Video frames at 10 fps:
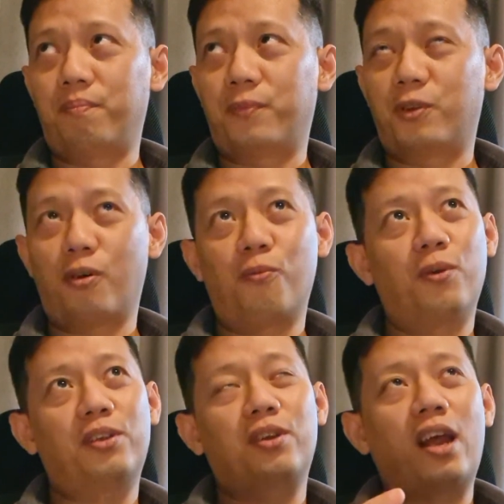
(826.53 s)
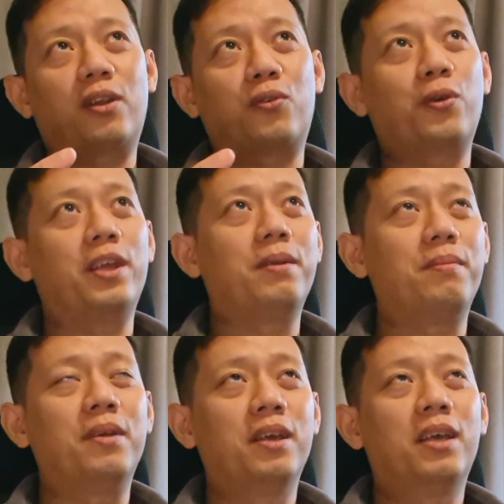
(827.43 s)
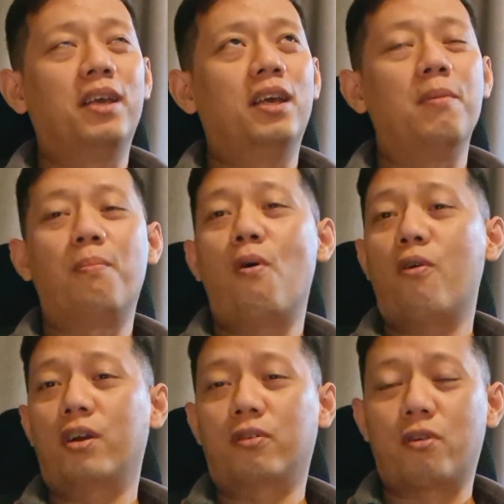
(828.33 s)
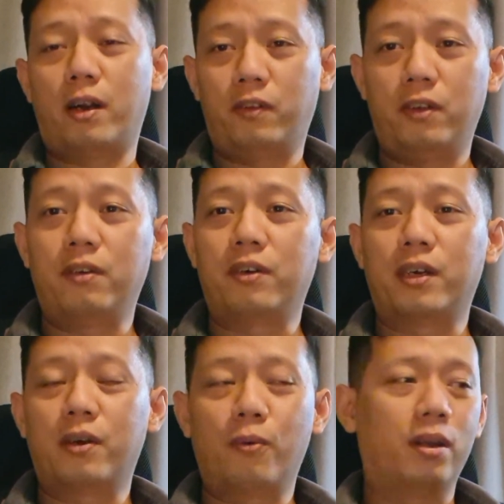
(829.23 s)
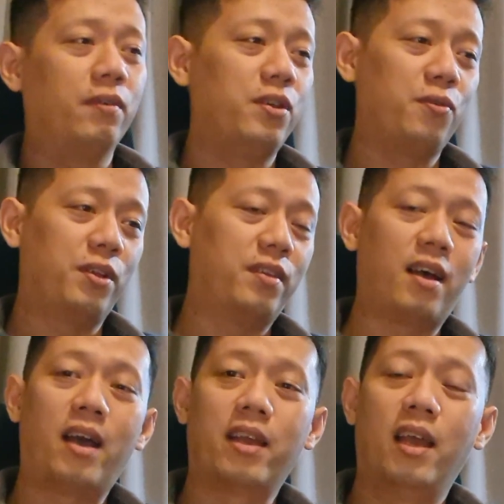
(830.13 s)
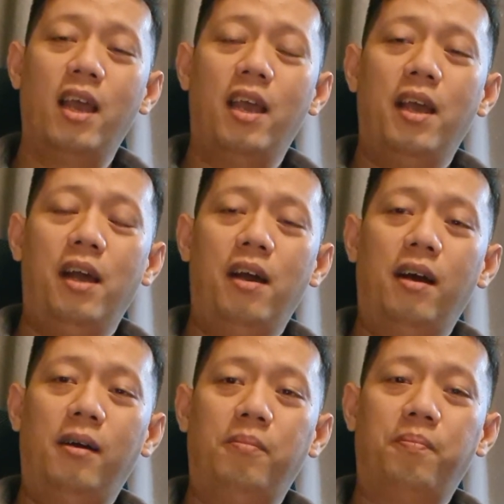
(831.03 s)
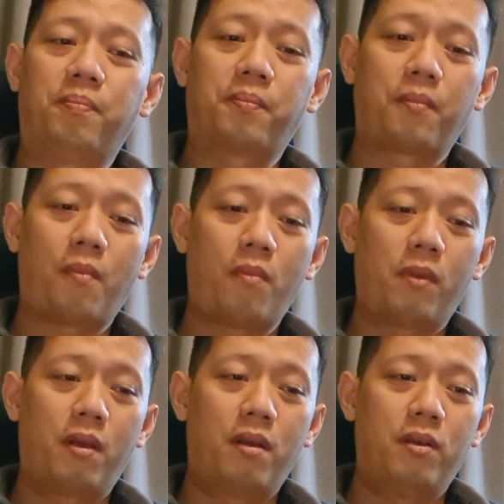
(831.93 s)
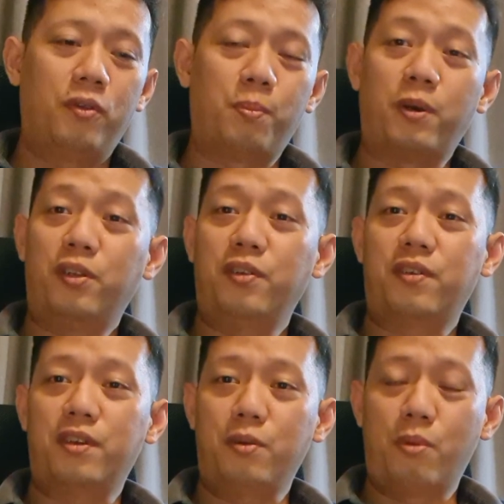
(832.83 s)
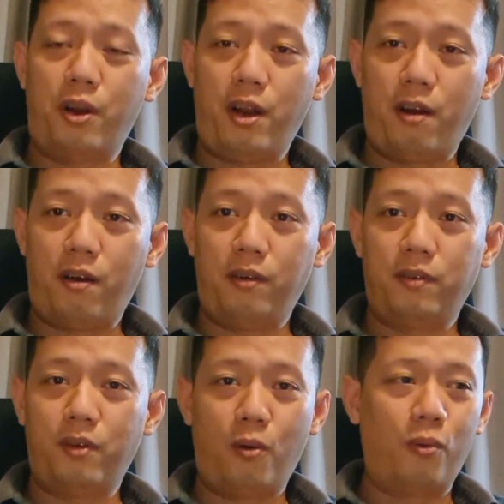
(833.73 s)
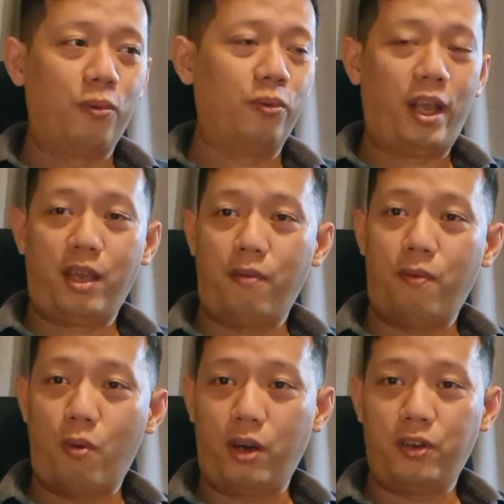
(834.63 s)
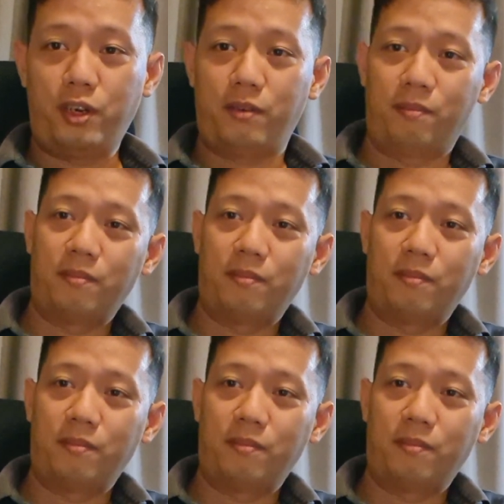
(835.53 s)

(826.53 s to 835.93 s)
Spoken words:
you know, which are the 3 important criteria whenever you decide to purchase a new monitor. So thank you for watching.